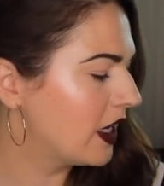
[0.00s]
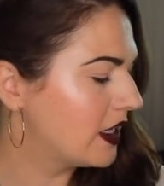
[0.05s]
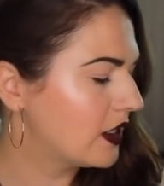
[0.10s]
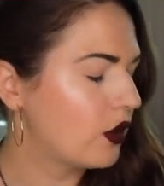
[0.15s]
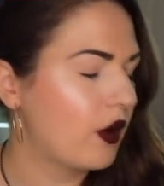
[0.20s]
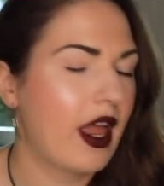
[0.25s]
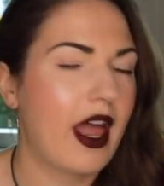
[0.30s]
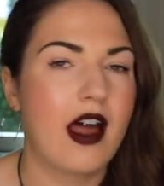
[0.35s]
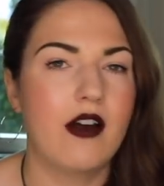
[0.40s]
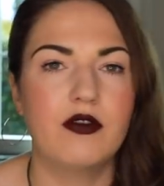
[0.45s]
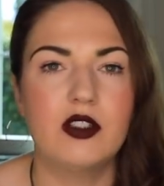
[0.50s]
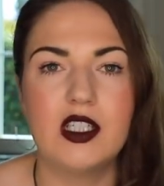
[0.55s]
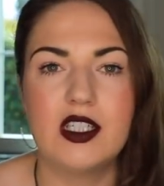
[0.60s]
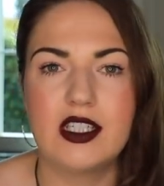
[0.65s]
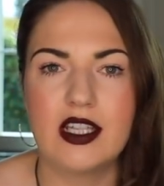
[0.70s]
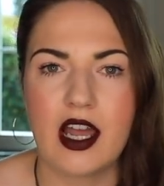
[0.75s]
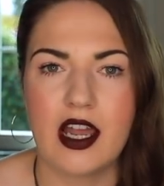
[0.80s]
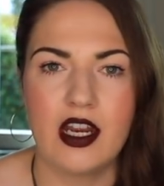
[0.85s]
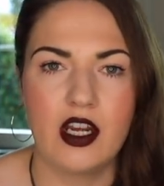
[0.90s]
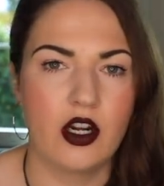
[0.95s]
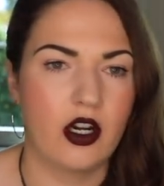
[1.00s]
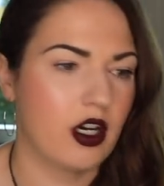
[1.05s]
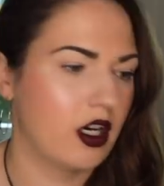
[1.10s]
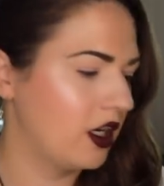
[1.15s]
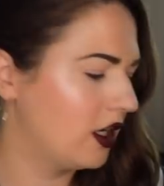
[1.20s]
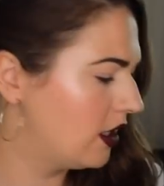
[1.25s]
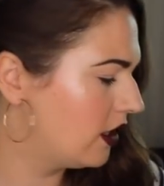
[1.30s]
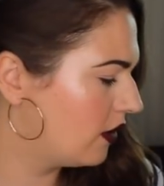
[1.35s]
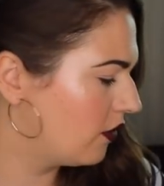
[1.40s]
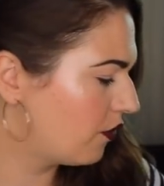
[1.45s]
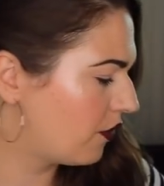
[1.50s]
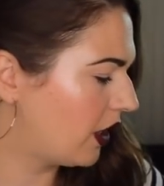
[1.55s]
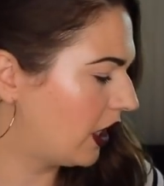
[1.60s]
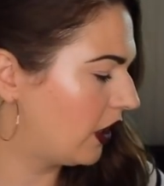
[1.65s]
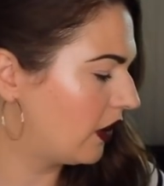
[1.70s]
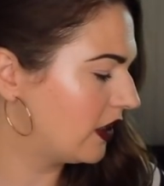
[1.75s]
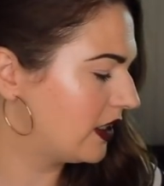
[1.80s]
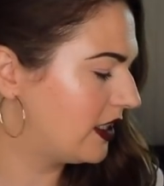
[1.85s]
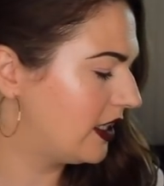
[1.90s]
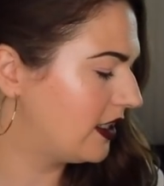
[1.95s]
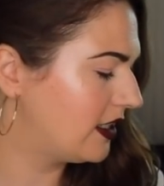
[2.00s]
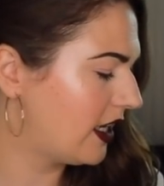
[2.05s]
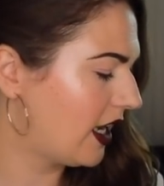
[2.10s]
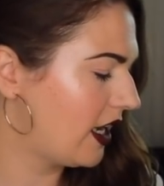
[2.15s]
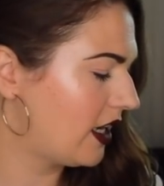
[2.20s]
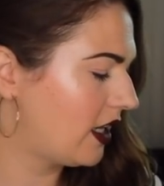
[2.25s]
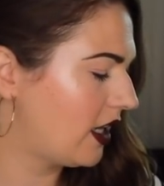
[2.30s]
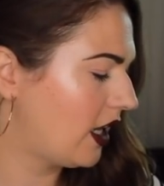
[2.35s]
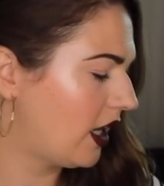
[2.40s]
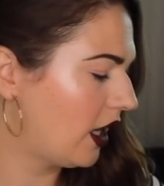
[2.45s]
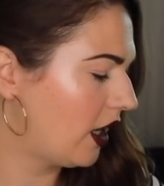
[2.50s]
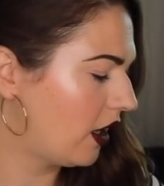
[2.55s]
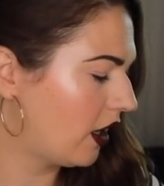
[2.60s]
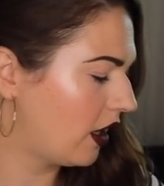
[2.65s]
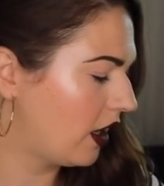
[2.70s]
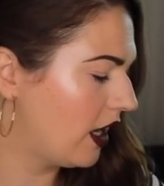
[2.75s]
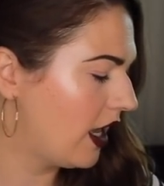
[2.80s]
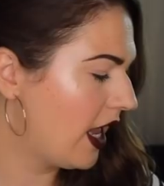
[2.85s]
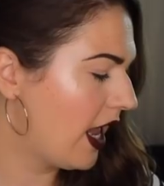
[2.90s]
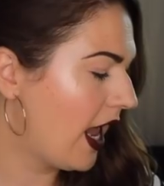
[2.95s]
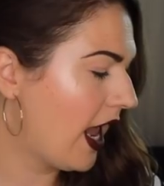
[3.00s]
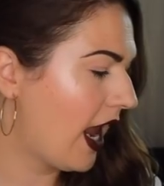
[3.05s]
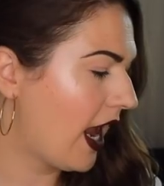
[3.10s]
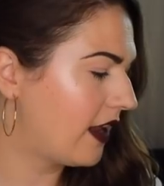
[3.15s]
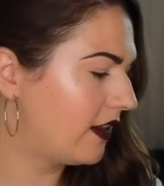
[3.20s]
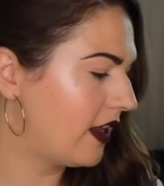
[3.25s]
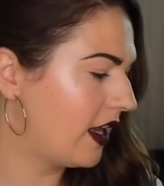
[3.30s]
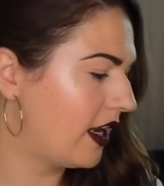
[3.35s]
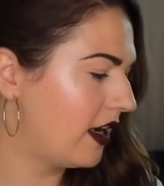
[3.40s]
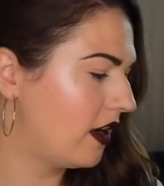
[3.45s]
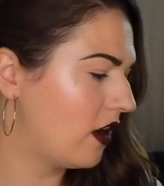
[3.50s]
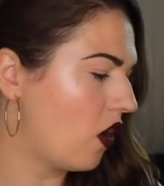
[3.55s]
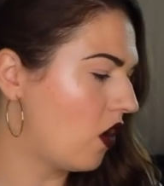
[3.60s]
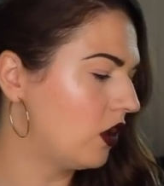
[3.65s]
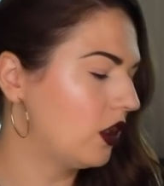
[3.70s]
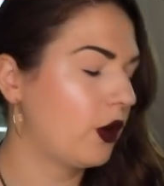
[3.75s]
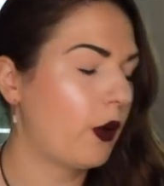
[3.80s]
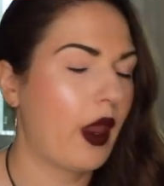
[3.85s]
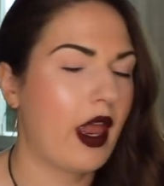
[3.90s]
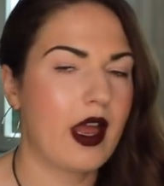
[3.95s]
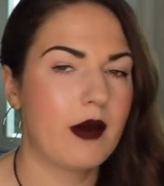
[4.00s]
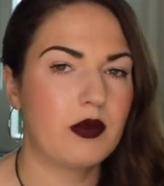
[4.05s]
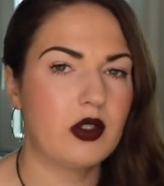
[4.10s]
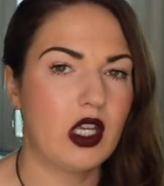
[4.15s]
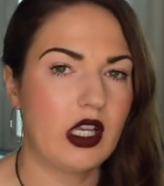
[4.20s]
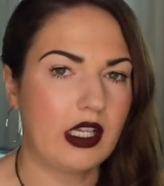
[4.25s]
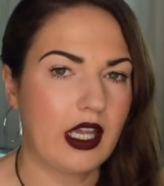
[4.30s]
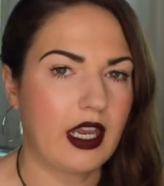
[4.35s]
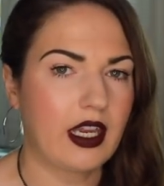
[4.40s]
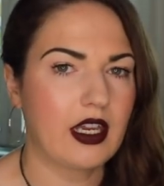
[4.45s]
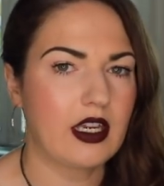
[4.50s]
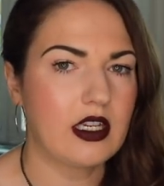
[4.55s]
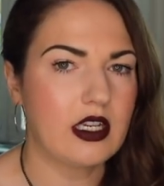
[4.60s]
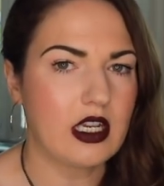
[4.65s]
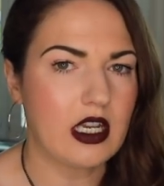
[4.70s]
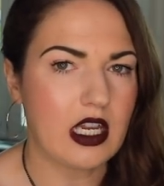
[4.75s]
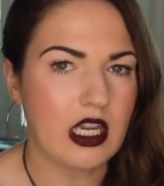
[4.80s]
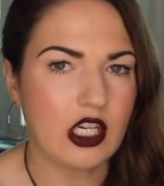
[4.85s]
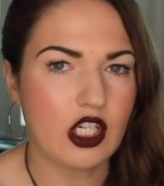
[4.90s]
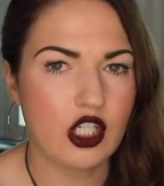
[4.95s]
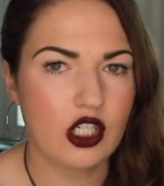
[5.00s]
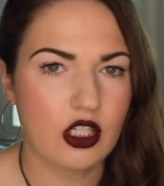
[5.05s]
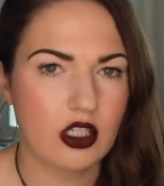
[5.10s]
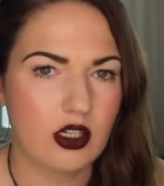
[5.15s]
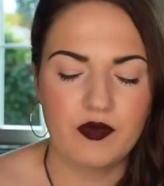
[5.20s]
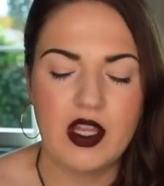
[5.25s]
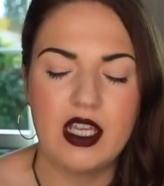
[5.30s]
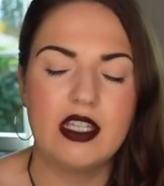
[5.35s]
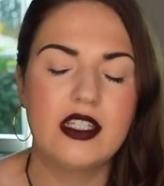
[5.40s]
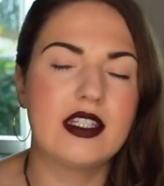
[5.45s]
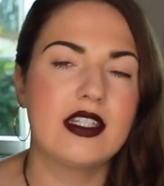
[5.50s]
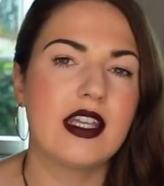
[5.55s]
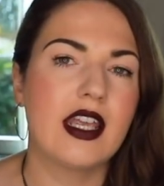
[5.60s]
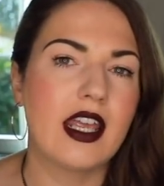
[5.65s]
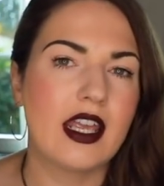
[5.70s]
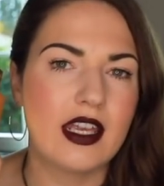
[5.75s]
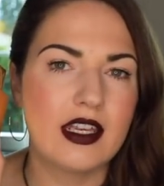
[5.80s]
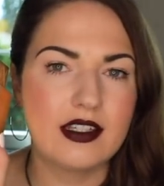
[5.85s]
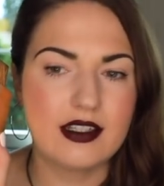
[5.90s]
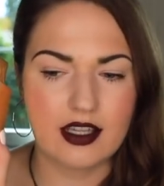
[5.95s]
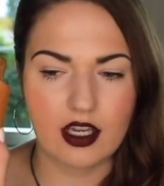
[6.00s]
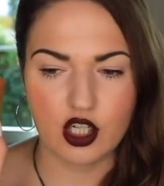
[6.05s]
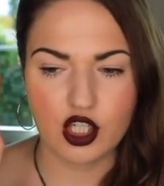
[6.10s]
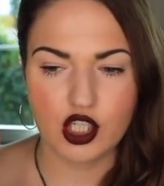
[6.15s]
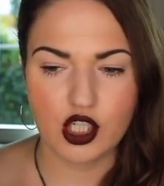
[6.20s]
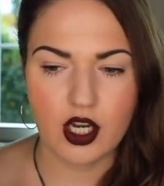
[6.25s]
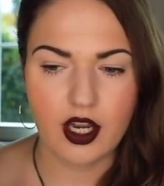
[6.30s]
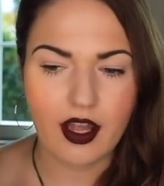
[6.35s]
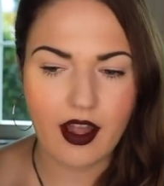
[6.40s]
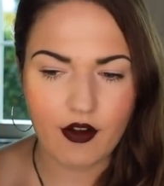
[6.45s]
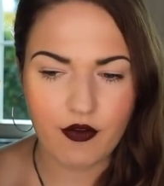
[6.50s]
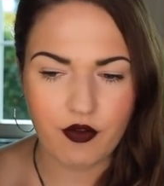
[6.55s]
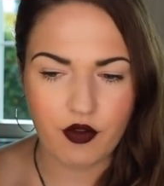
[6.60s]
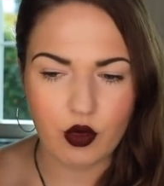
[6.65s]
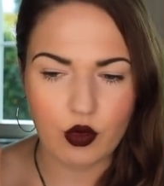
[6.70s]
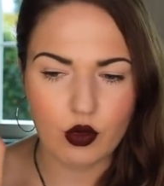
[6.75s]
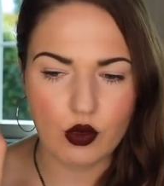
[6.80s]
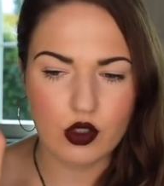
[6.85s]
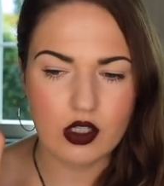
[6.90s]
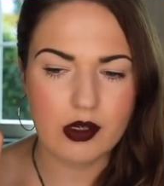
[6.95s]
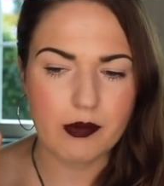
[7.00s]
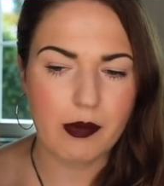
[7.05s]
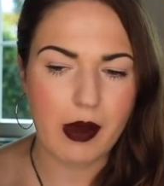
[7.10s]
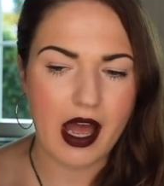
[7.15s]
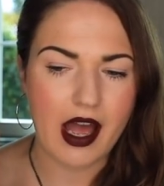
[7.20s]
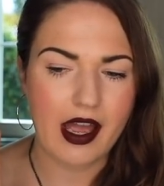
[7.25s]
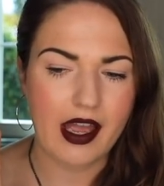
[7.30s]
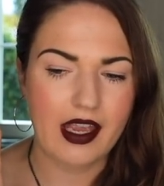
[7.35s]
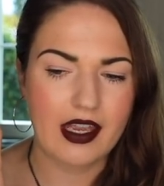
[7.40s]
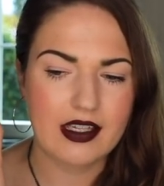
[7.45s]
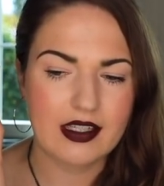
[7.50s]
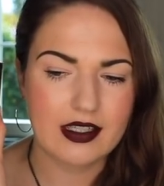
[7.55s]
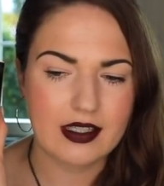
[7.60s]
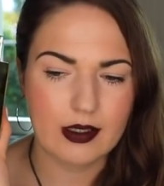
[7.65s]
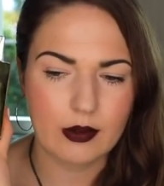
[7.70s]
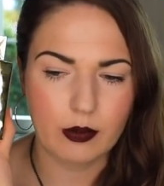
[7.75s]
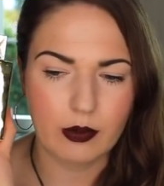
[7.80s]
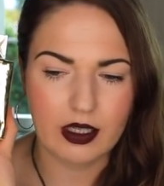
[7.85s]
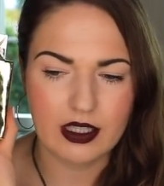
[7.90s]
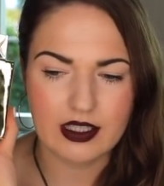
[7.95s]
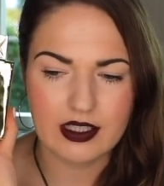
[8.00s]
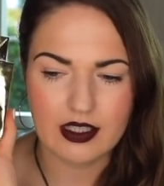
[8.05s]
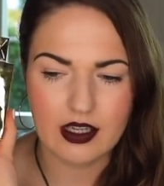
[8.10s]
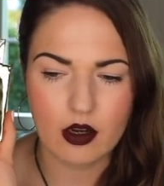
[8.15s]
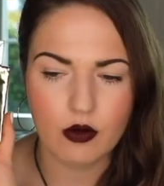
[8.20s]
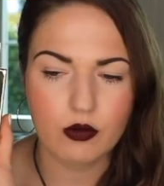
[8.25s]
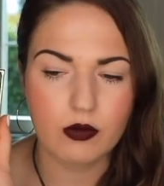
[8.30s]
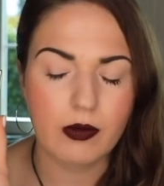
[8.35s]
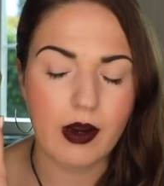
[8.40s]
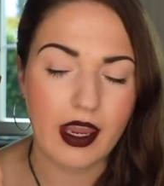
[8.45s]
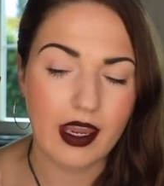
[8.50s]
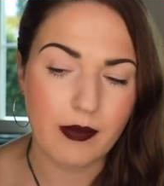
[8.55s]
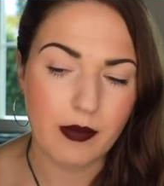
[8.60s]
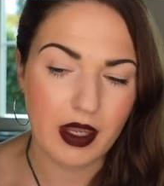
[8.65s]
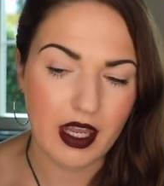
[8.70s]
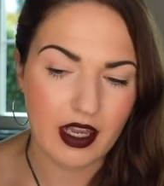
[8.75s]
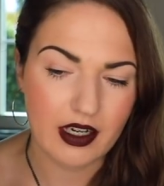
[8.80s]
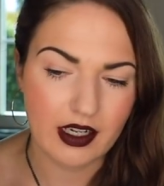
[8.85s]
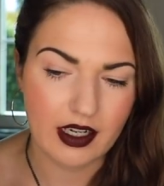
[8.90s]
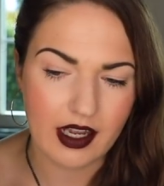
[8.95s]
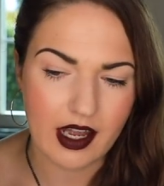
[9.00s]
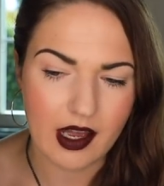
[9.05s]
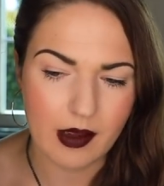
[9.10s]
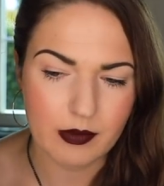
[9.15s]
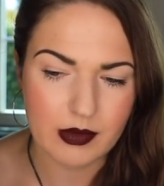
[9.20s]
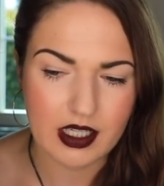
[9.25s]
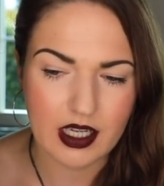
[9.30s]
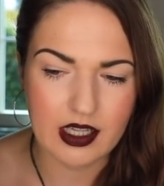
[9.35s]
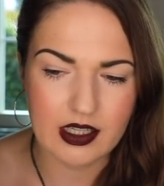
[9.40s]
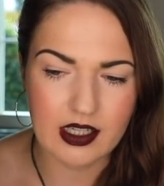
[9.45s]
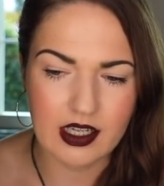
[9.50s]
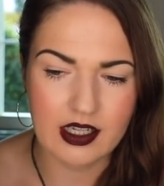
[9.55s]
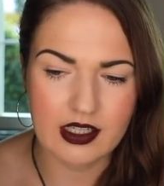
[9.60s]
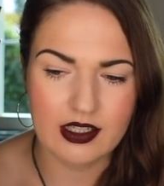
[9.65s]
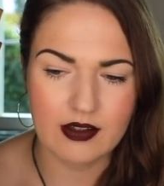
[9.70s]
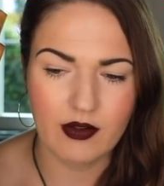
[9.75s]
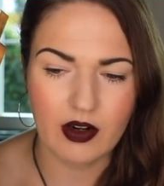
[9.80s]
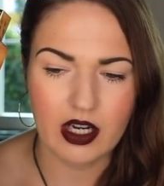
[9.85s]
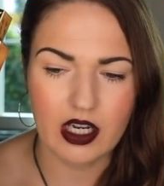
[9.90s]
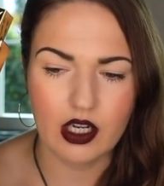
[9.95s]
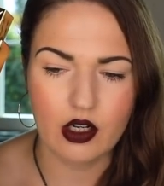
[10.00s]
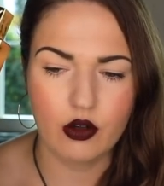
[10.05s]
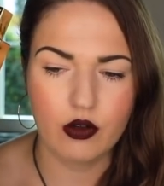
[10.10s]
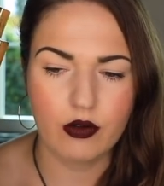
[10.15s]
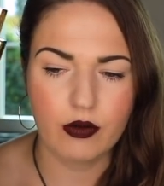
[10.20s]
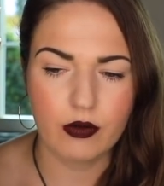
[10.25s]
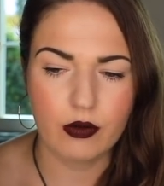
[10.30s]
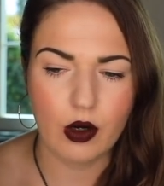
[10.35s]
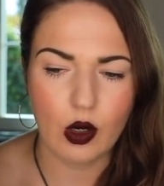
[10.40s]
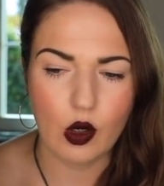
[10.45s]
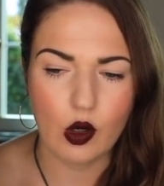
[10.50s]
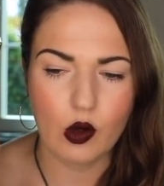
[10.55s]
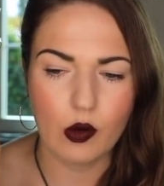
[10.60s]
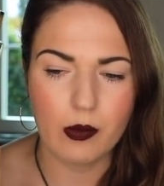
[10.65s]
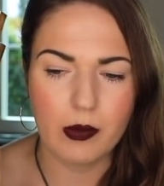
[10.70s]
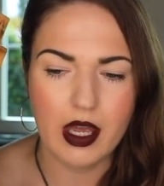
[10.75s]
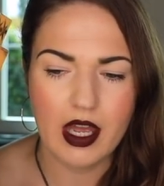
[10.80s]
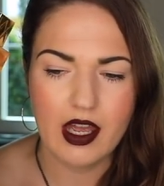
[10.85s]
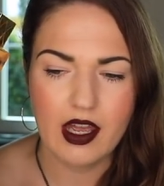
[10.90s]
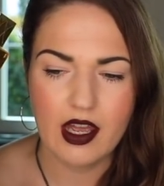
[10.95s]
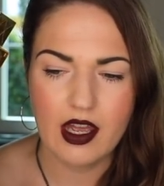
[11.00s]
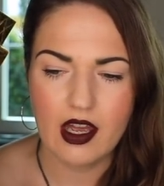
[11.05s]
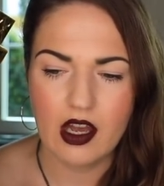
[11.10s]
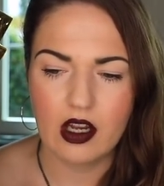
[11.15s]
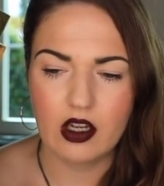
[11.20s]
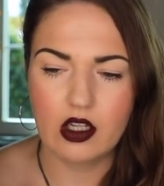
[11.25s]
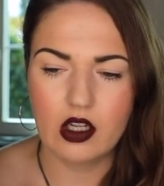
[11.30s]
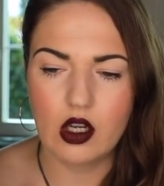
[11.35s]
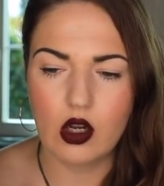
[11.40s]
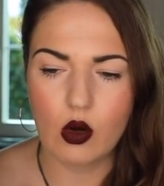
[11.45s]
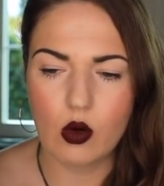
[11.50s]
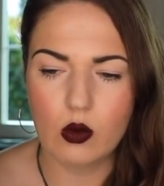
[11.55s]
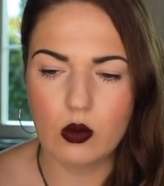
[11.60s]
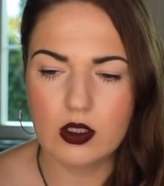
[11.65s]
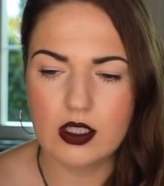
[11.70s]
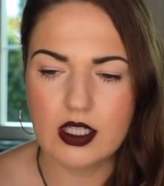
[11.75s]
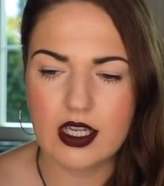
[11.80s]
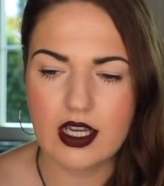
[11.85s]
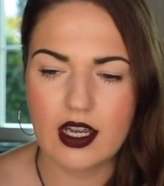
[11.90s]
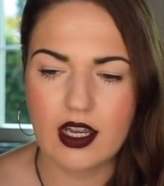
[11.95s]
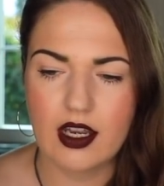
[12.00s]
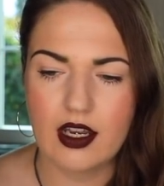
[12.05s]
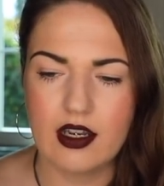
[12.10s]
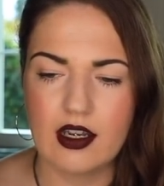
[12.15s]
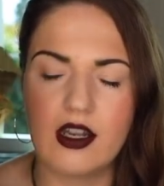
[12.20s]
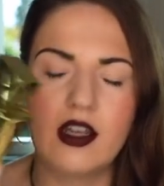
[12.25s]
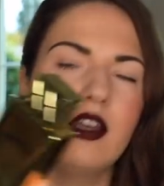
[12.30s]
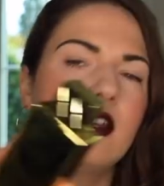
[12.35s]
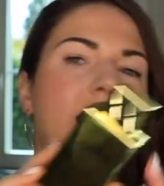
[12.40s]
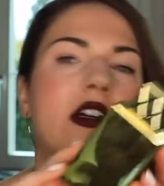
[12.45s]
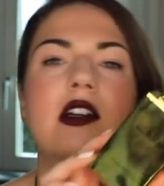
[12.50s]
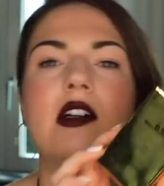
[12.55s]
So I have designer fragrances in here and then all the way up to like niche. This is Shaghaf Oud by Swiss Arabian. It comes in this very chrome golden